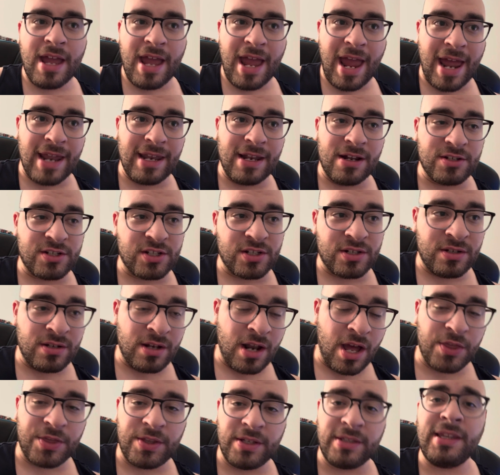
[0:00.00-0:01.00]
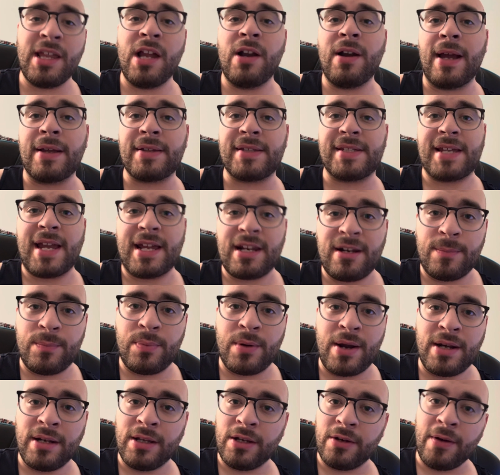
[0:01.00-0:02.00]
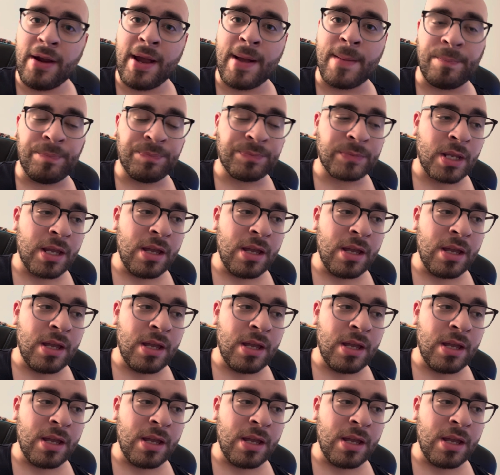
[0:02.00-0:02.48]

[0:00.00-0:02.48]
and there's nothing there outside of Brandon Graham.